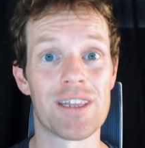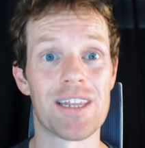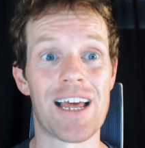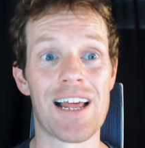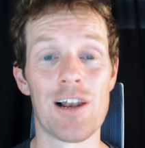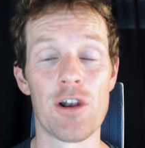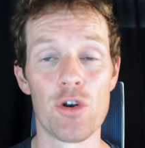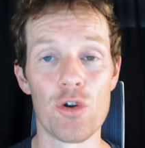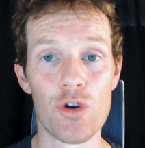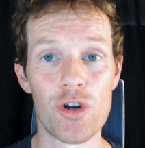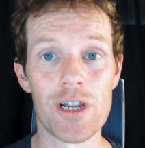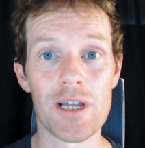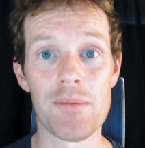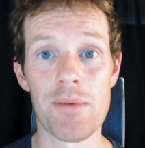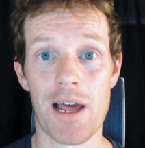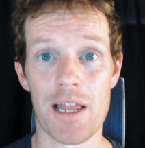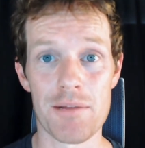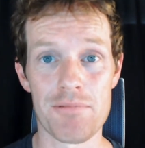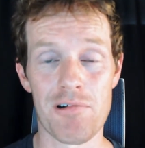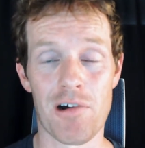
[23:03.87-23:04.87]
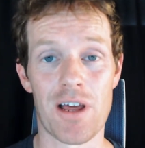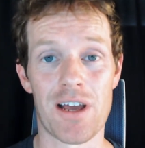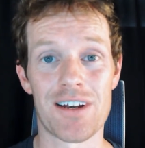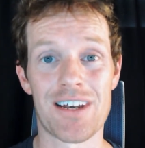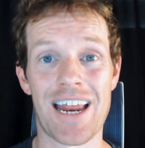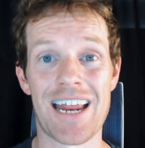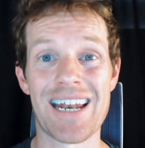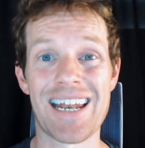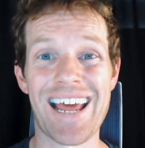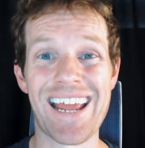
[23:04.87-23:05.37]
They're learning about the
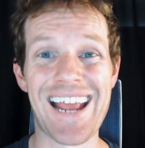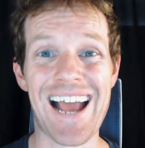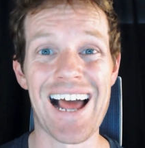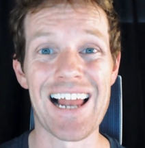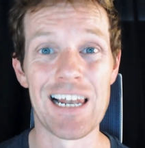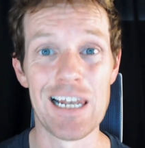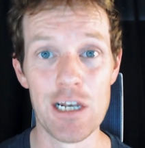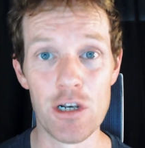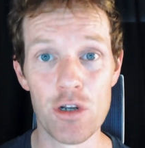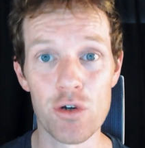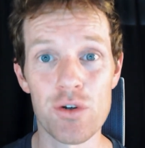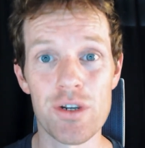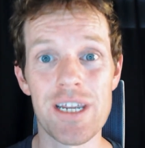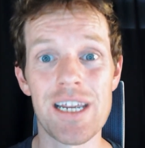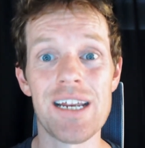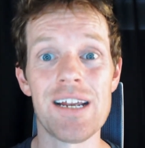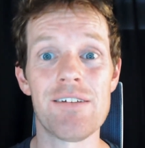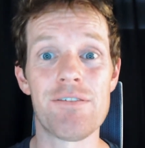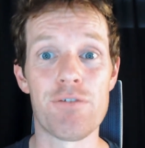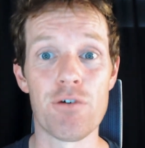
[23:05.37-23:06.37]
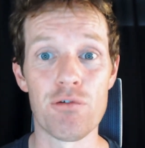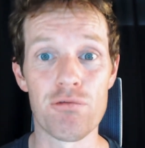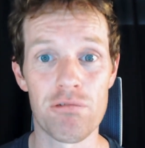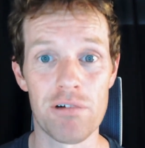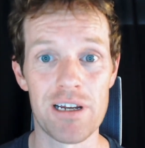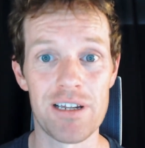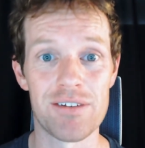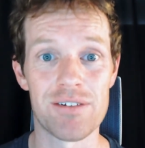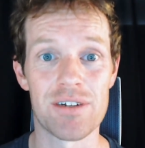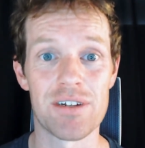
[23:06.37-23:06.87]
product, and they are looking for
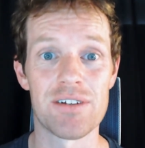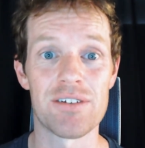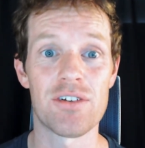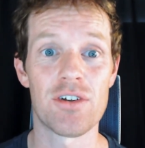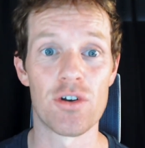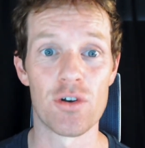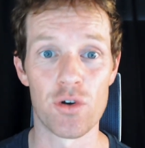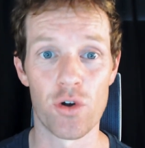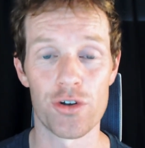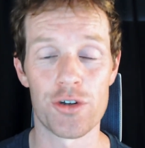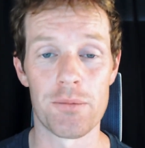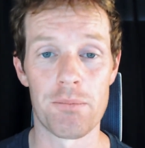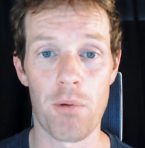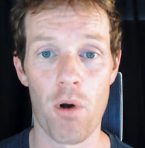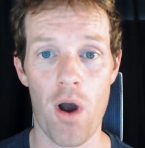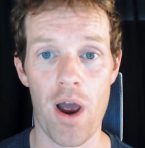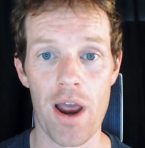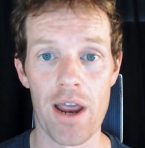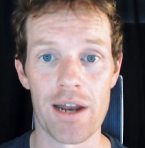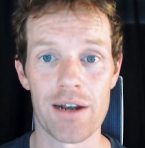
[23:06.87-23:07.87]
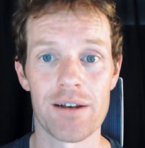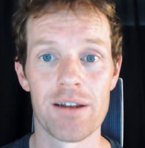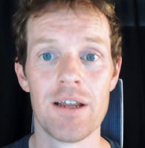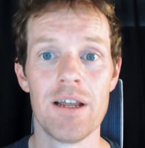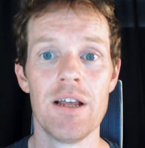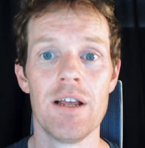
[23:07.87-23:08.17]
reasons not to buy it.